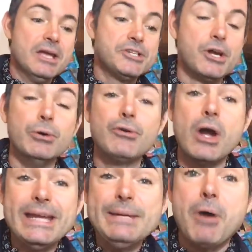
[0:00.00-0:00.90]
So we've
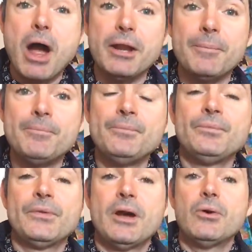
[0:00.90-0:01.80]
got E minor,
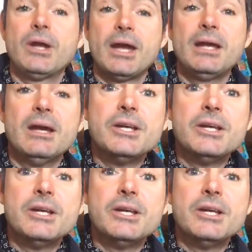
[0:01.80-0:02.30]
okay?